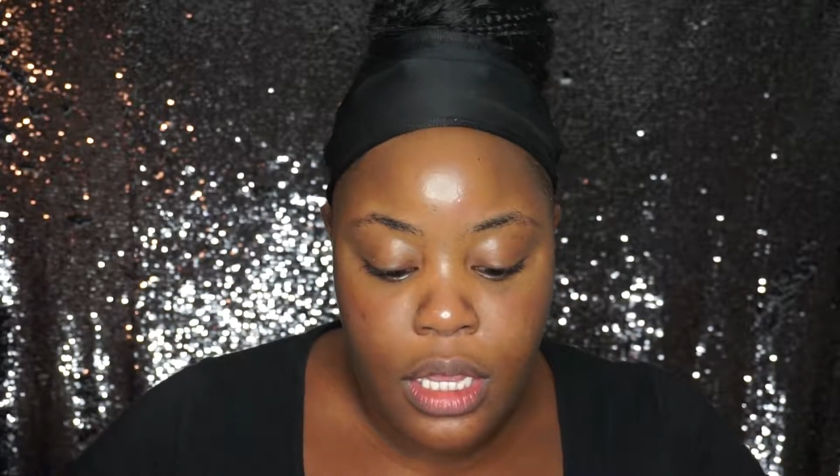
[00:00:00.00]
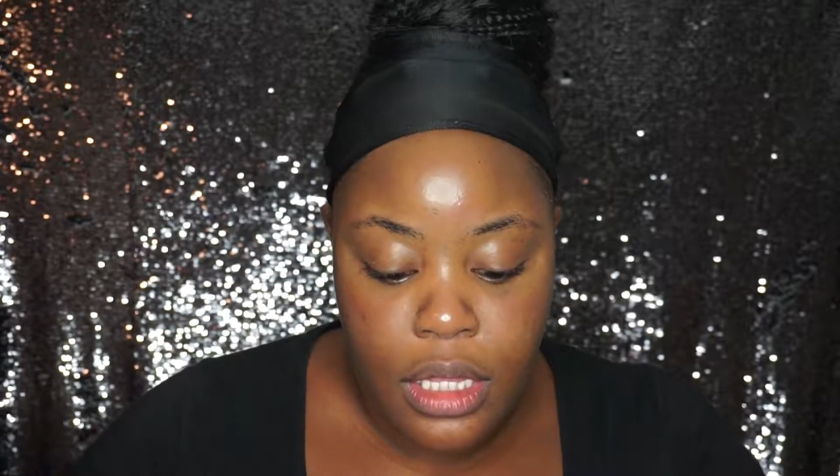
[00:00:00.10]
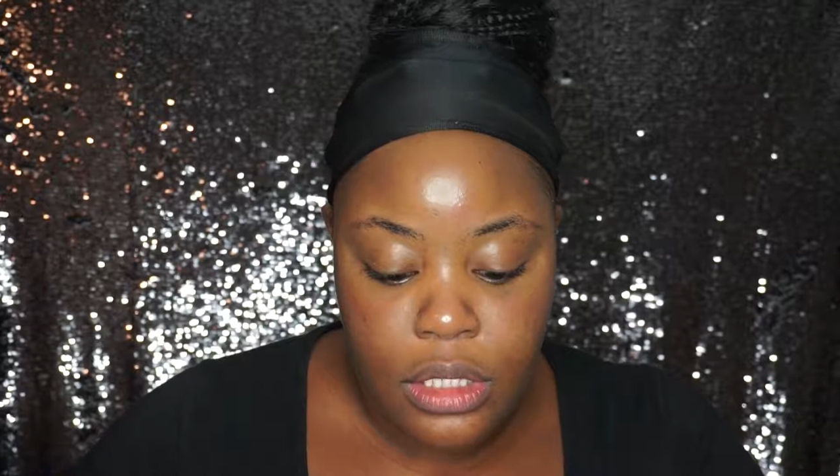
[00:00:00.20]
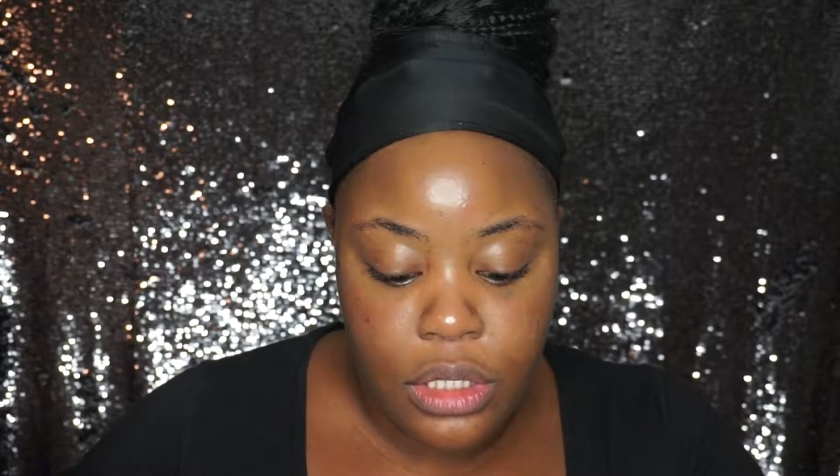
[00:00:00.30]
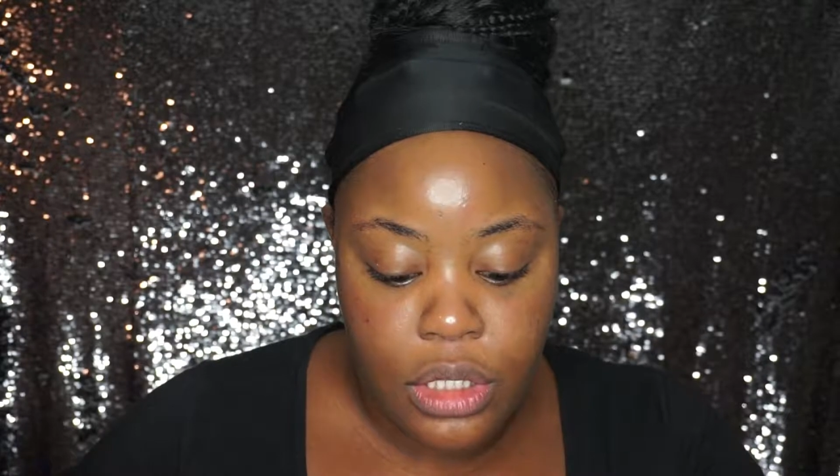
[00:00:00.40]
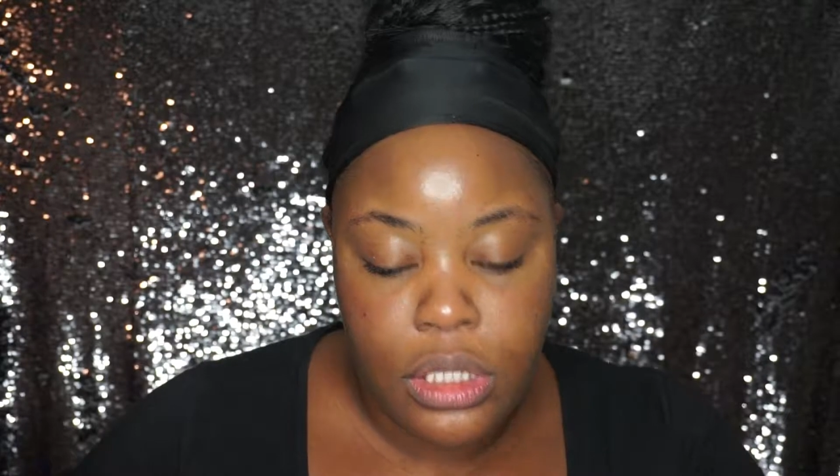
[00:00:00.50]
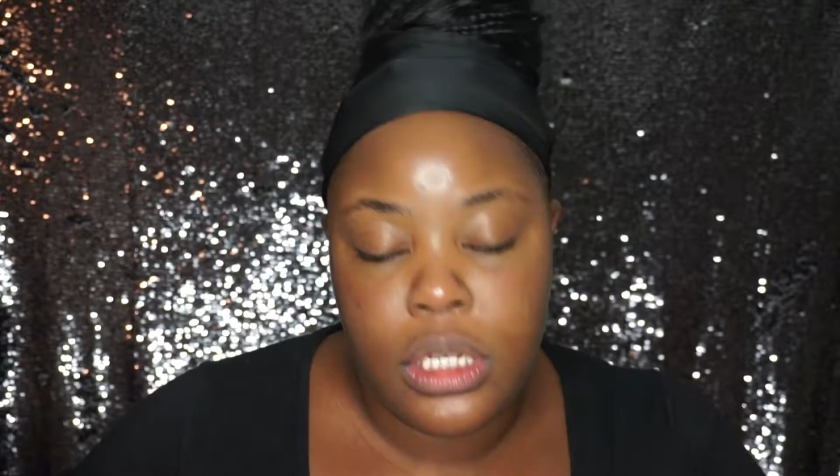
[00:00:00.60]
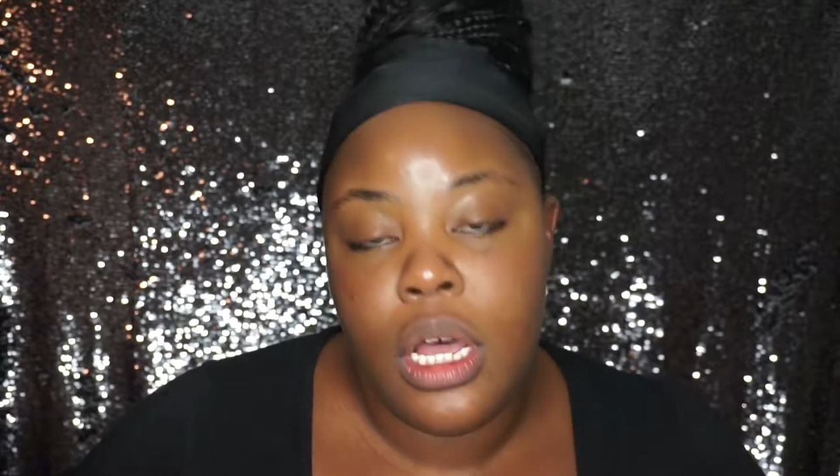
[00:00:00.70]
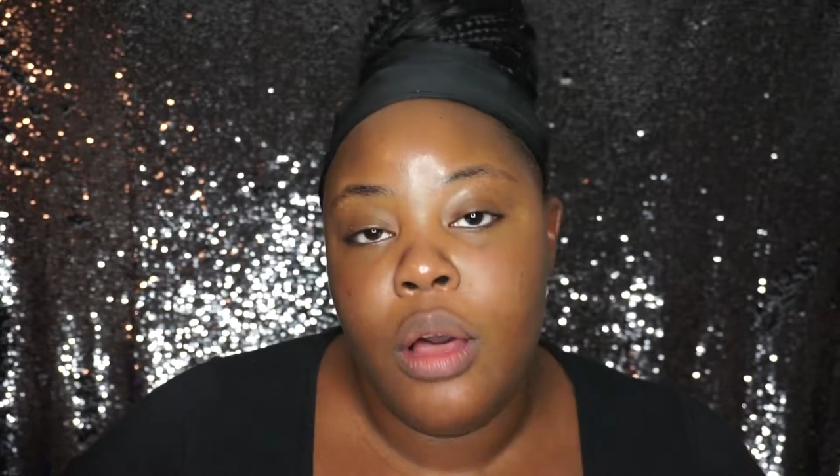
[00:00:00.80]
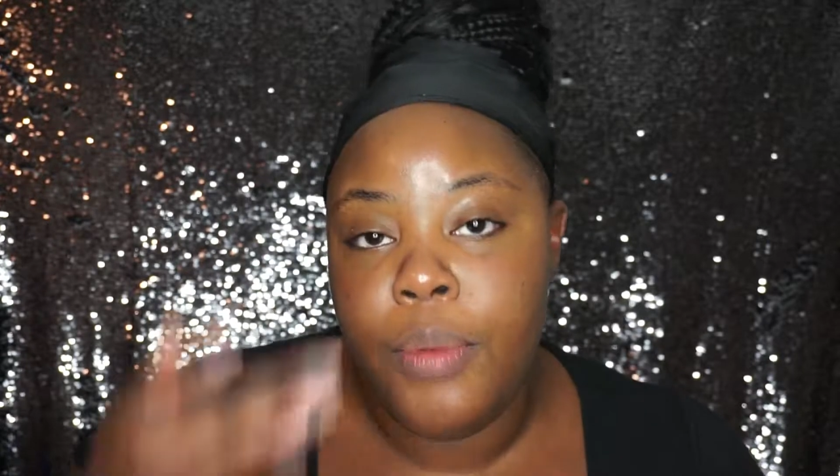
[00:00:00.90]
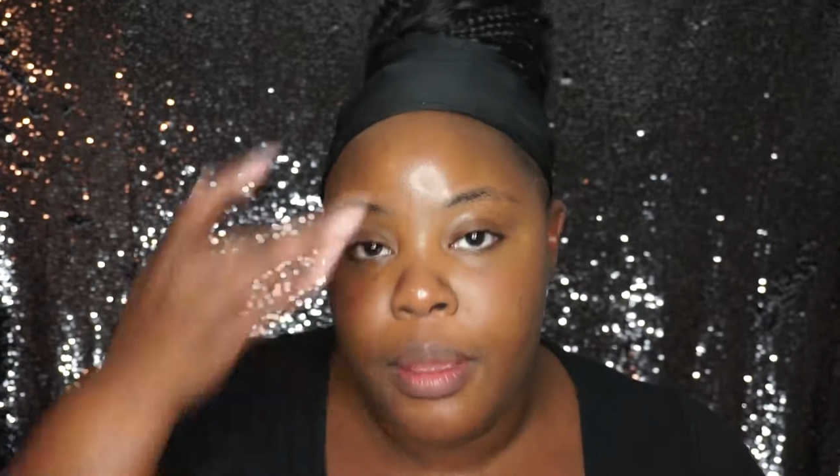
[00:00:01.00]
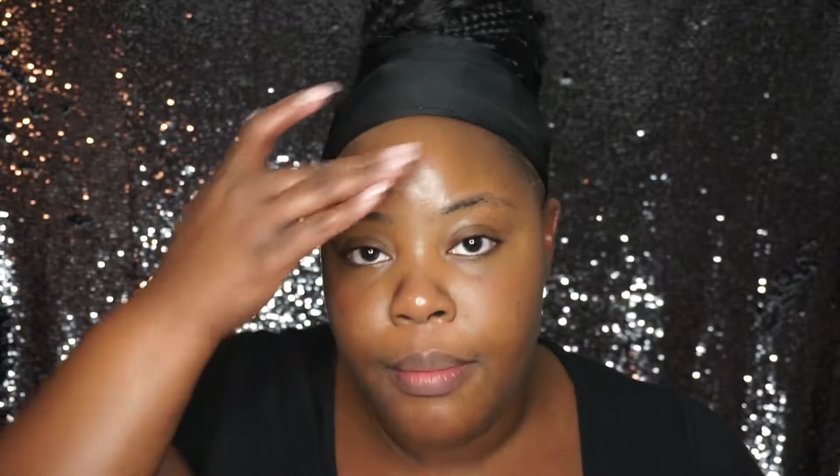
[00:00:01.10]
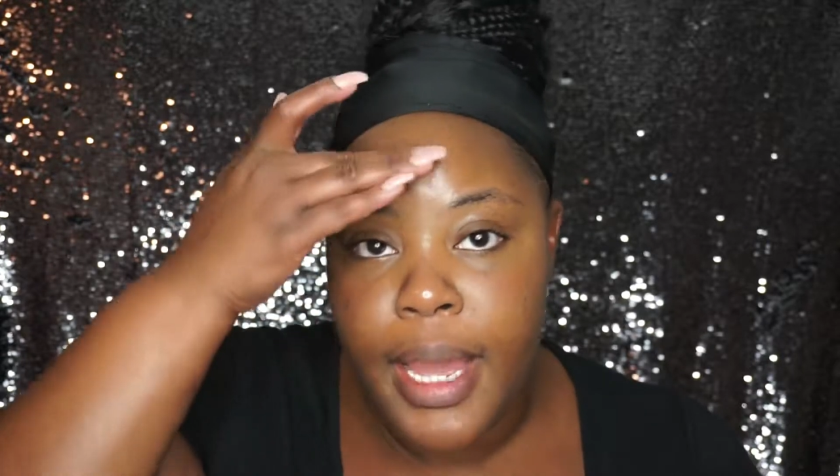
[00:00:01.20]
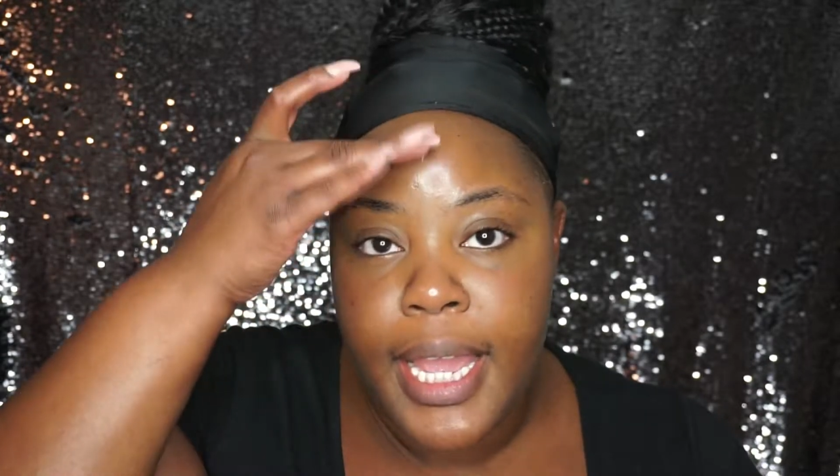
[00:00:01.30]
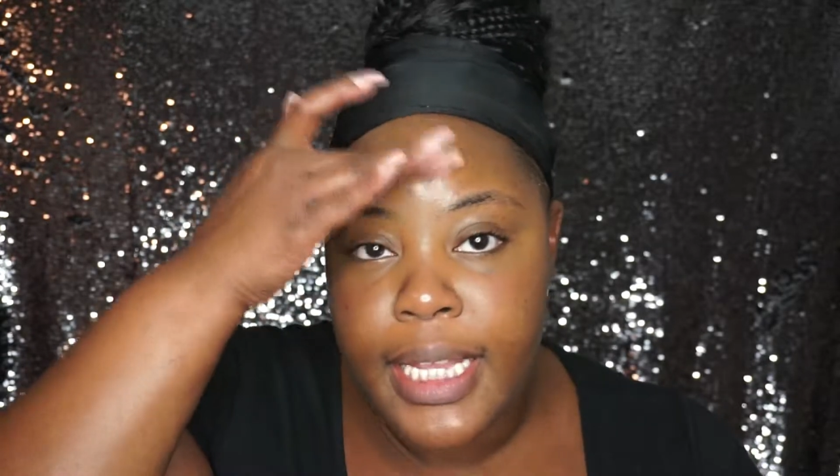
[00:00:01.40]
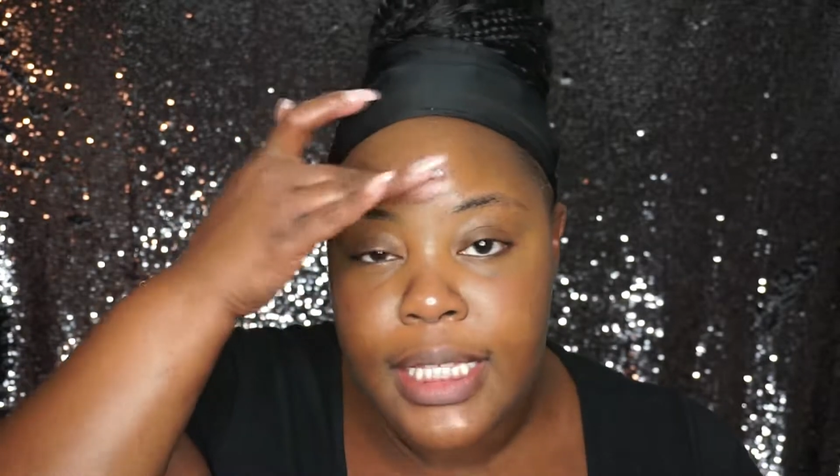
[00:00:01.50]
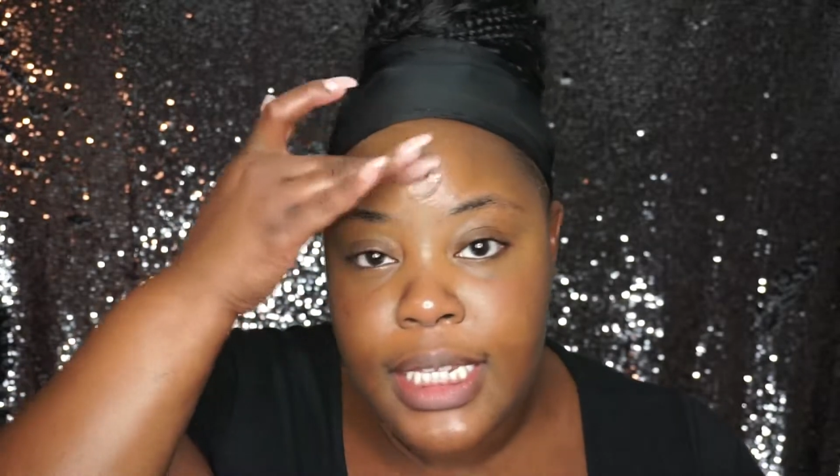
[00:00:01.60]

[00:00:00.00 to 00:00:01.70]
This is just to help in my